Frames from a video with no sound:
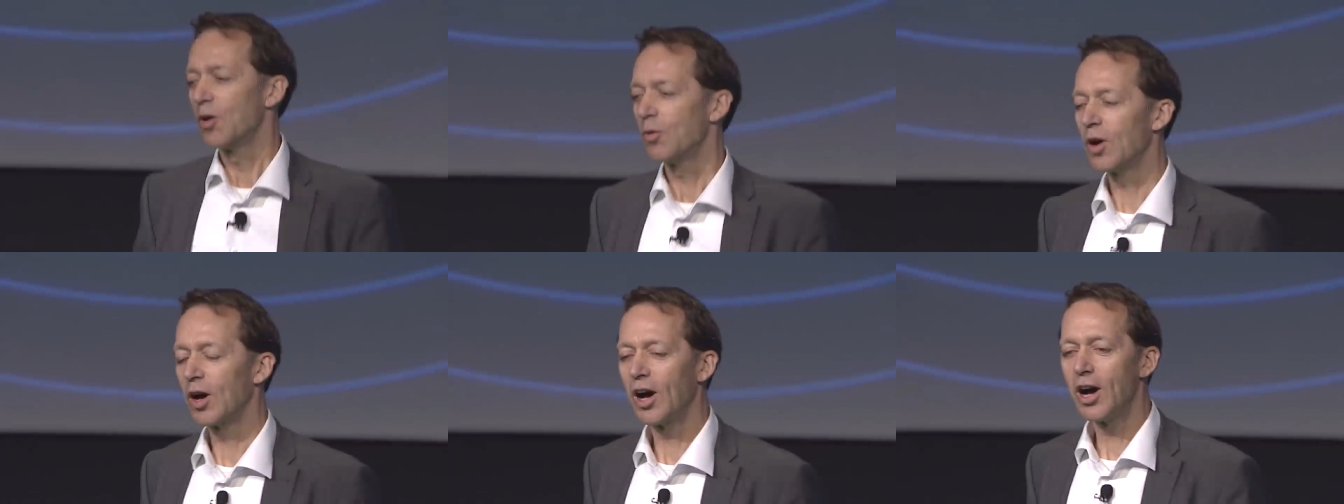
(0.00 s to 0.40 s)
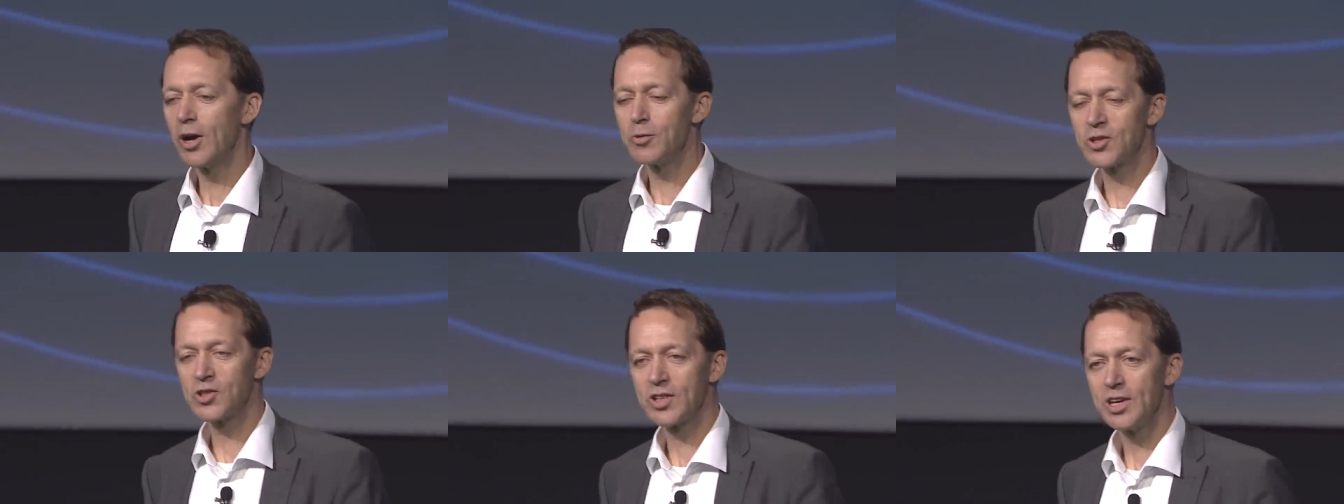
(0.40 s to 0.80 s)
Well, I
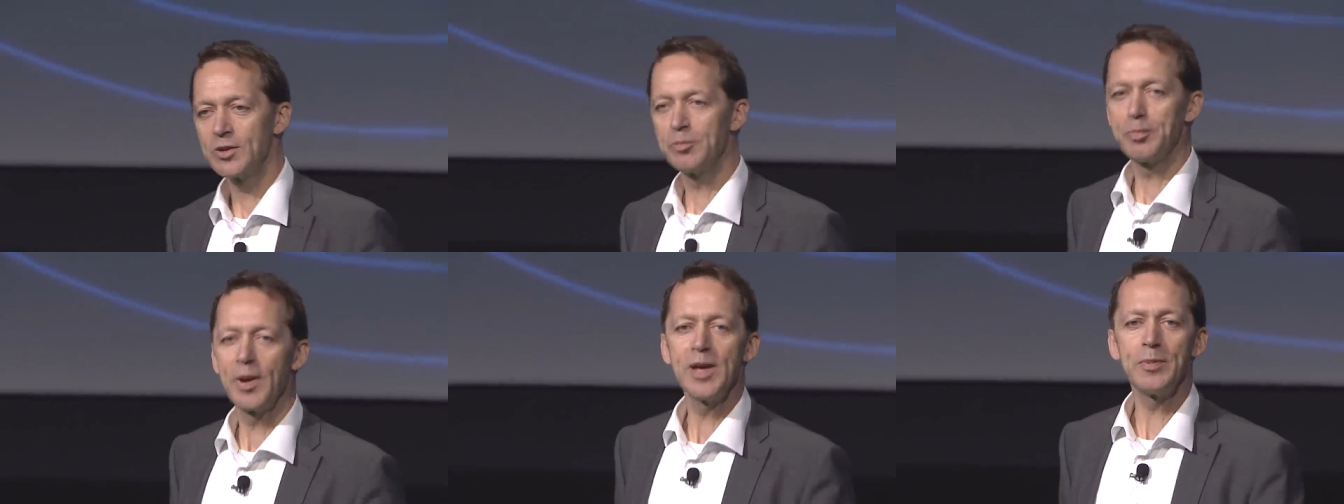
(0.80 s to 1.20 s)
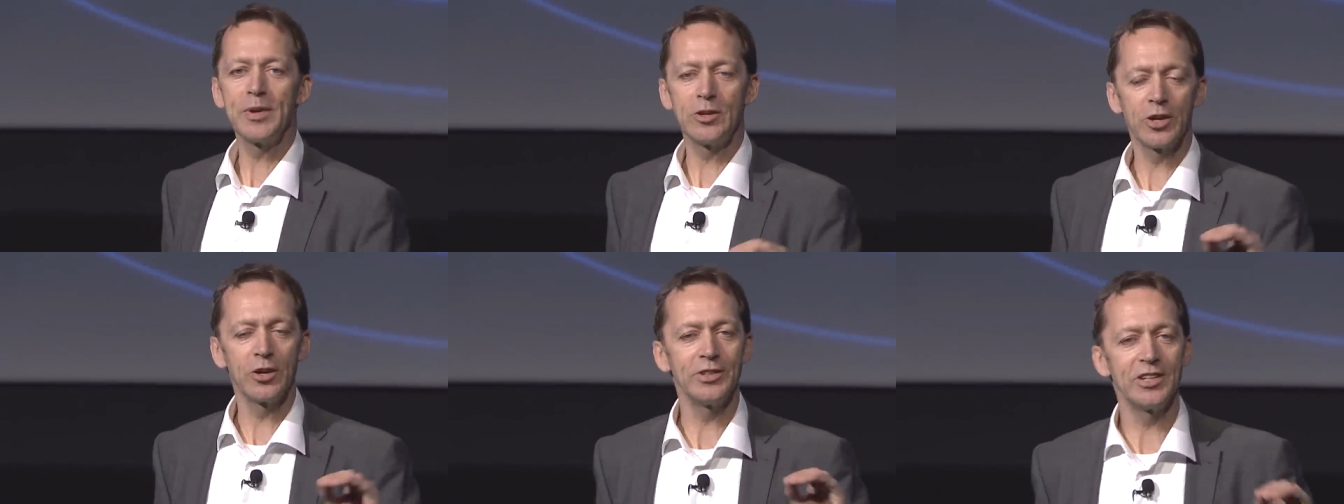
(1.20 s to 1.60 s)
would say maybe
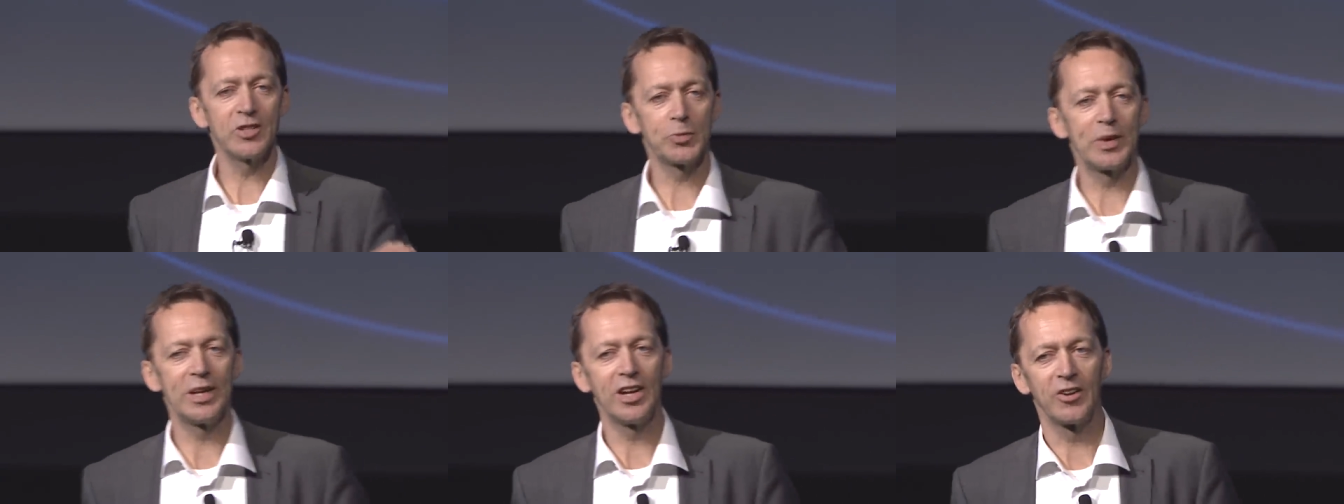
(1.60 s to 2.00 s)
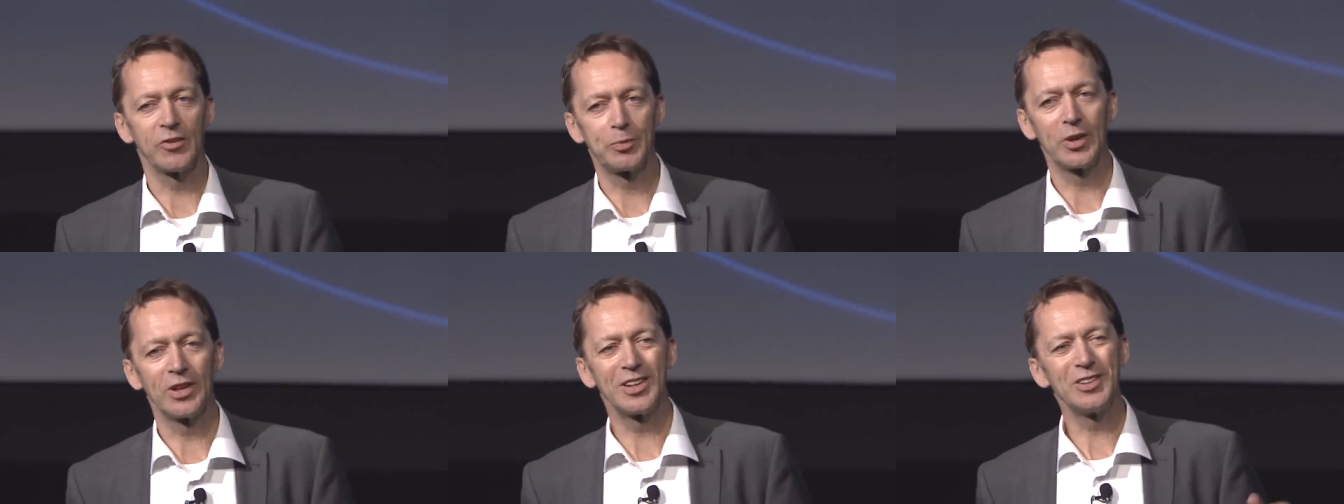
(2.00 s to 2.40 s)
you don't need to be loved,
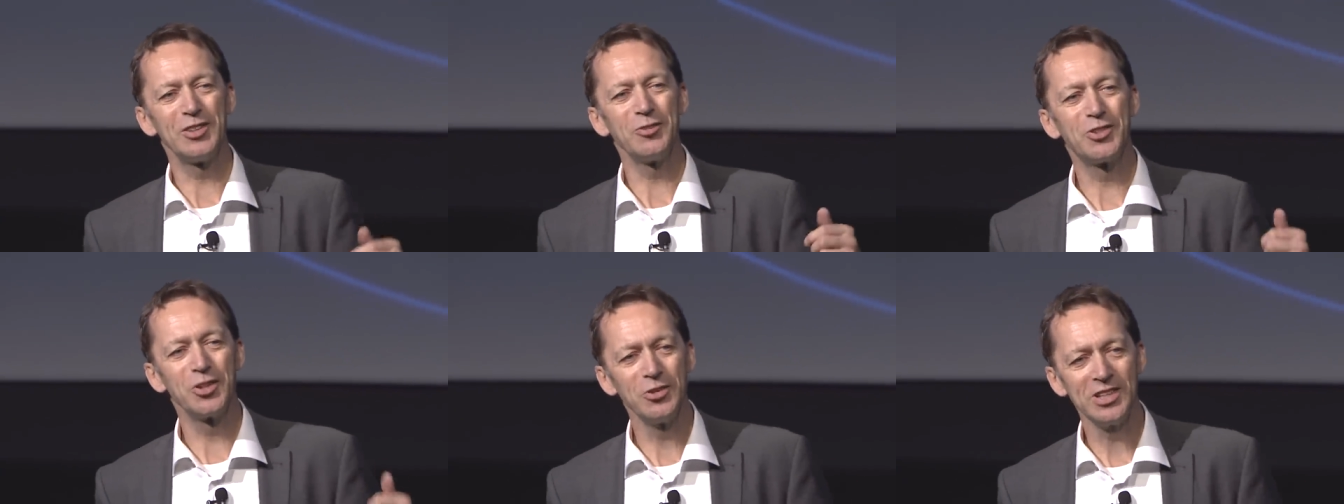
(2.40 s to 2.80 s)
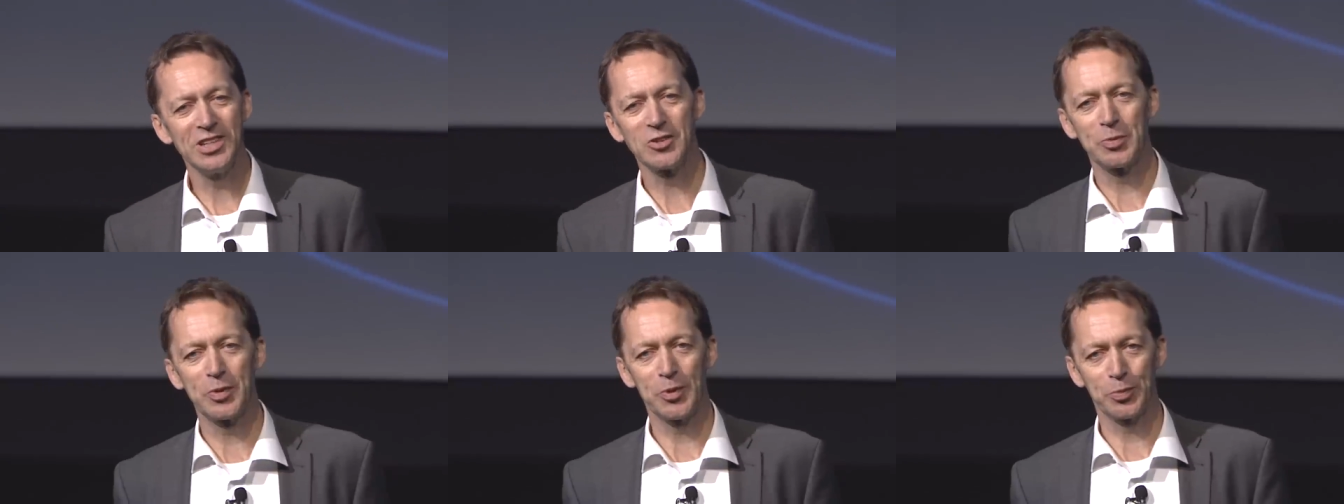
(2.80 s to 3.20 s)
but you do need
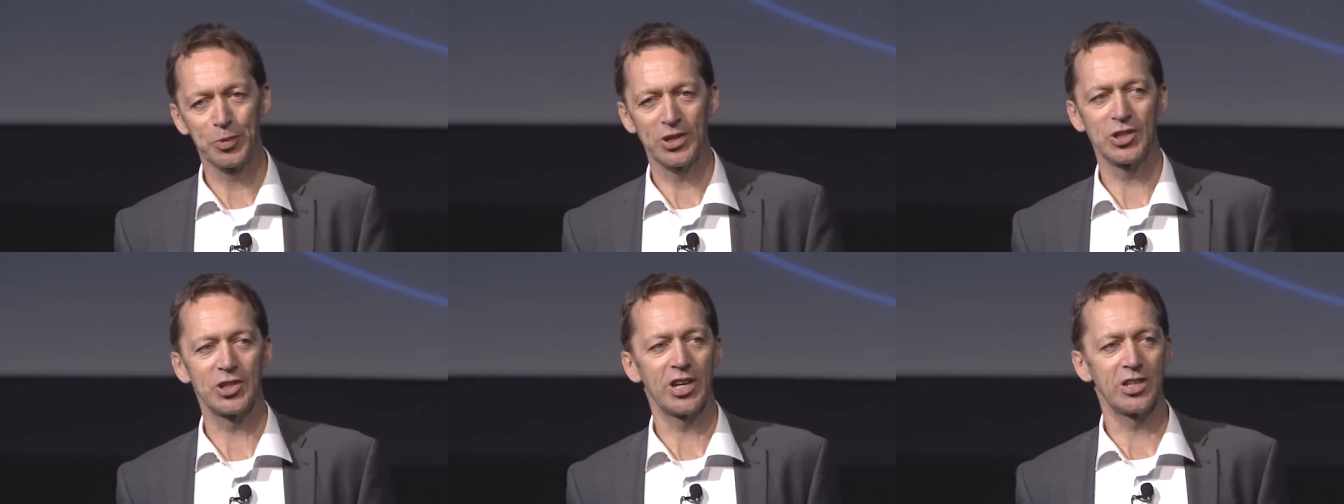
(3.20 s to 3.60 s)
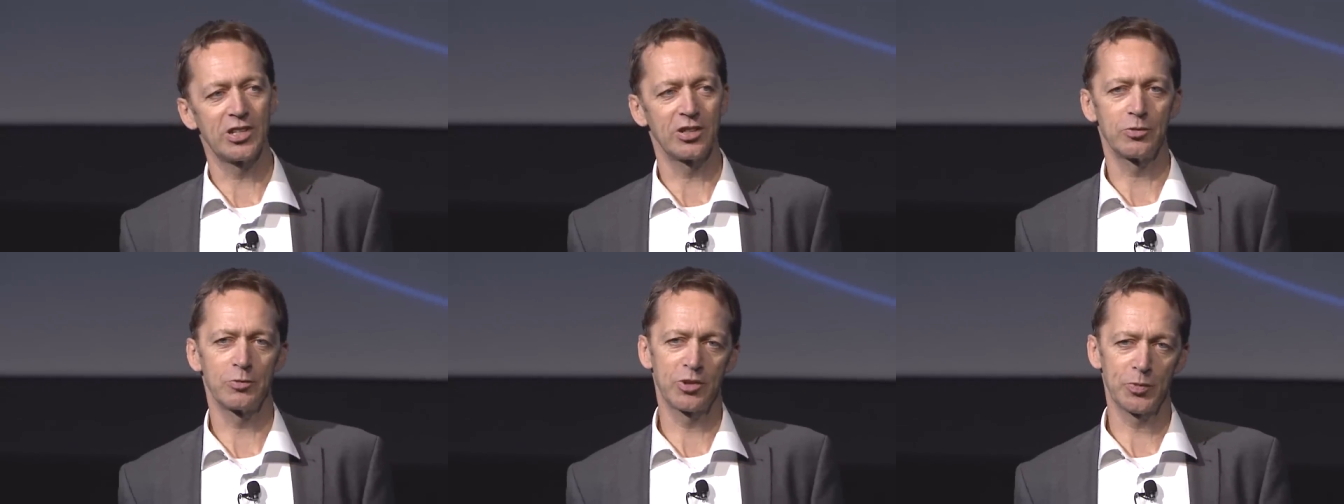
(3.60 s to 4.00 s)
to be
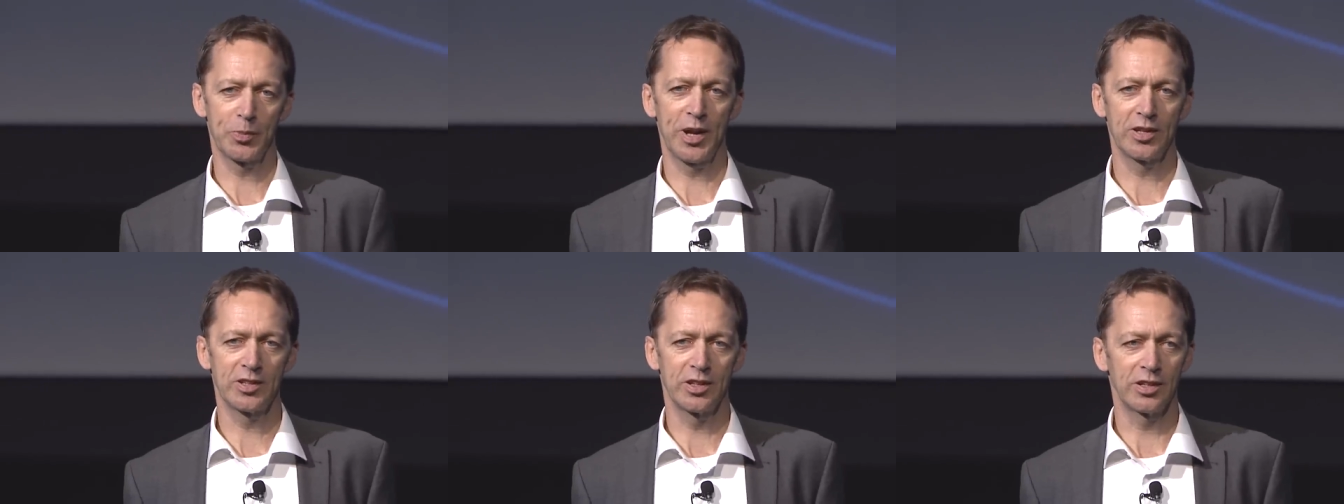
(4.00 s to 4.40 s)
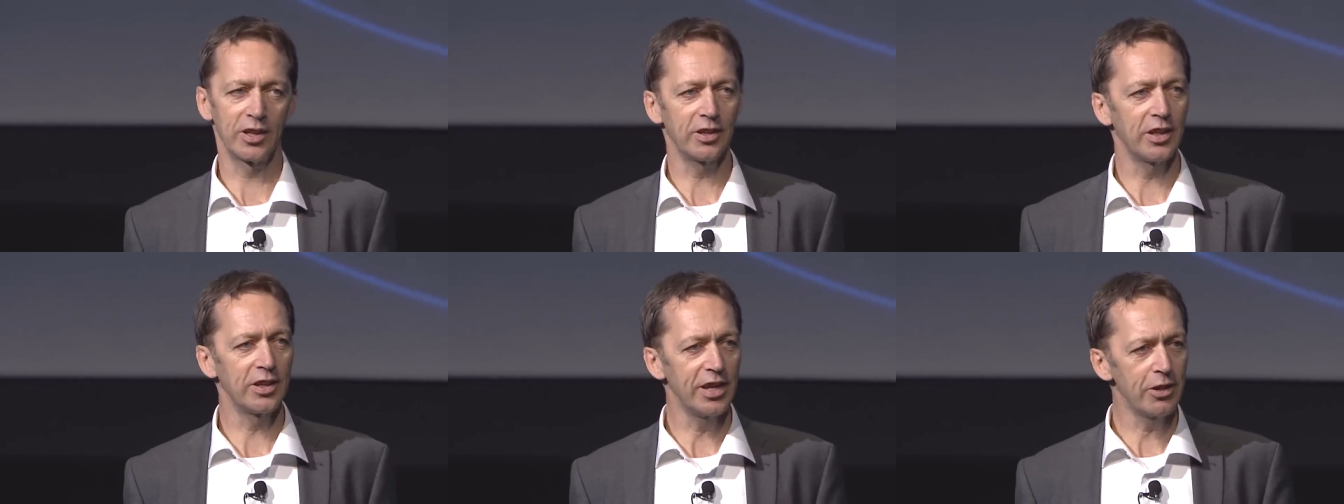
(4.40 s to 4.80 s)
appreciated and respected.
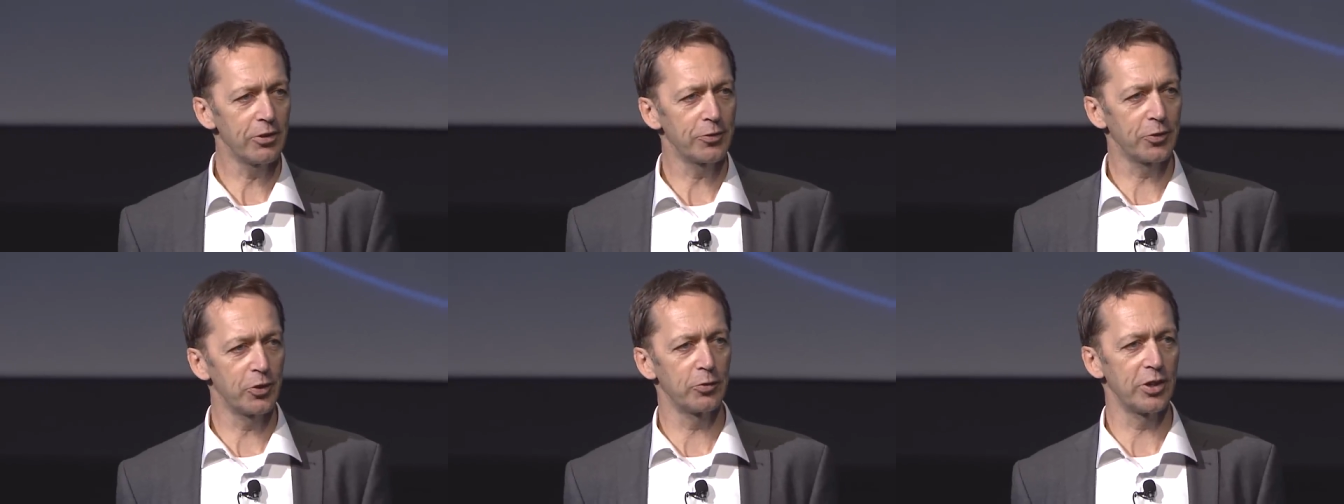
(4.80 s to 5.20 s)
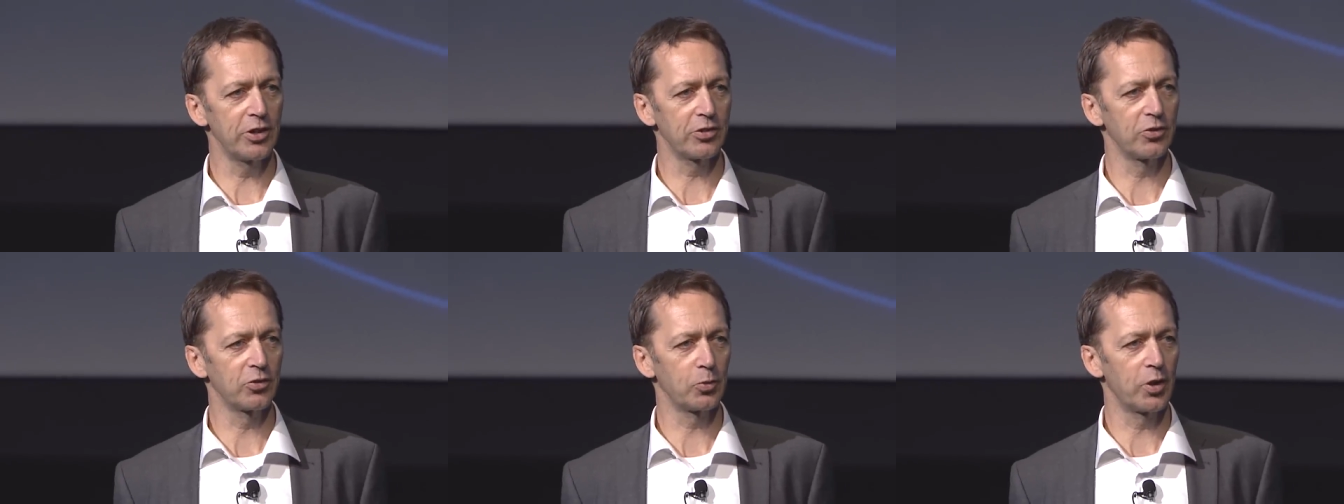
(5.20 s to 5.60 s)
And here are a few
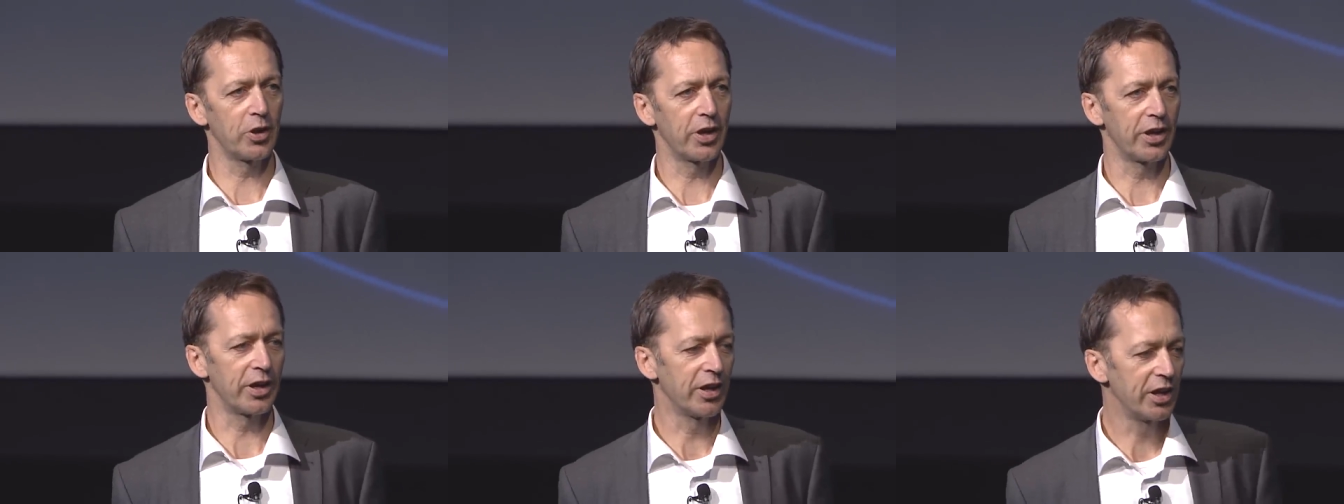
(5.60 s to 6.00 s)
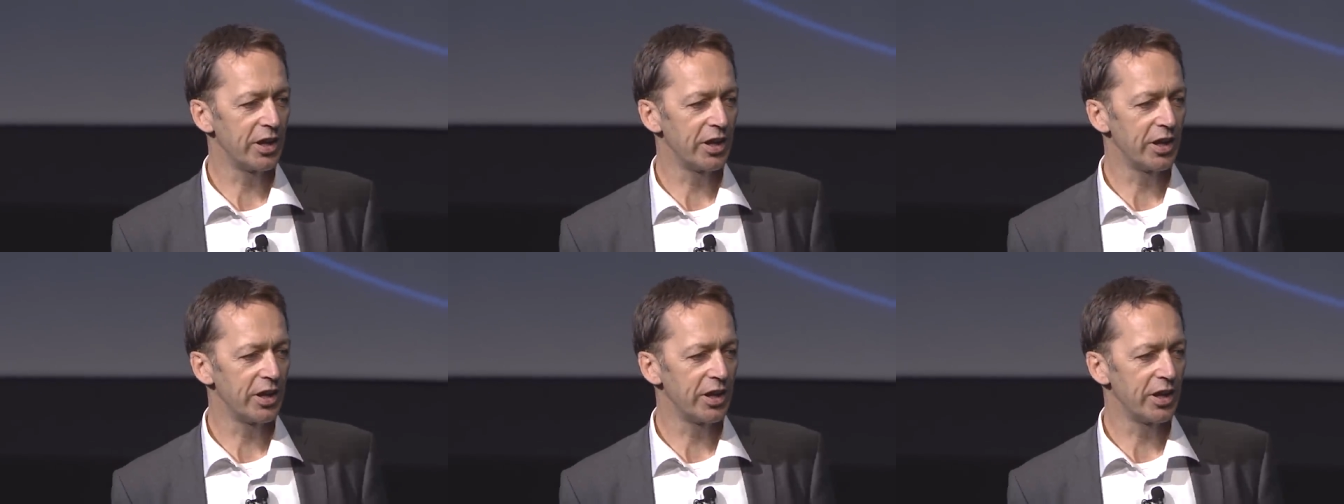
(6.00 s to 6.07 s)
reasons why.